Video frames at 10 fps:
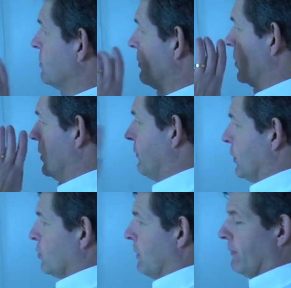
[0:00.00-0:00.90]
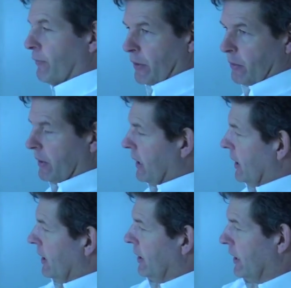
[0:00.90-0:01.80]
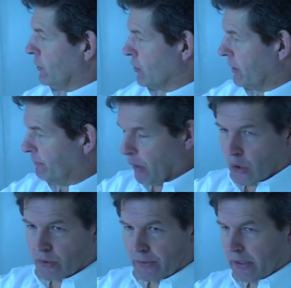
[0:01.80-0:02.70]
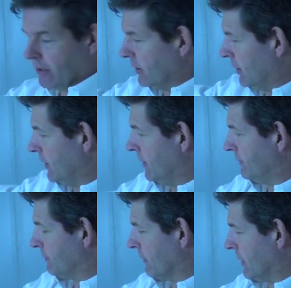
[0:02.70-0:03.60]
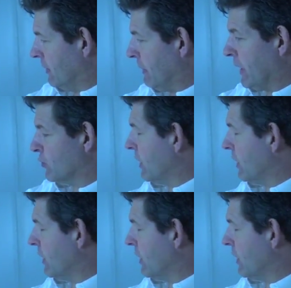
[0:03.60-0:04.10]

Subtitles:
We've got the first one through an entry pod, a man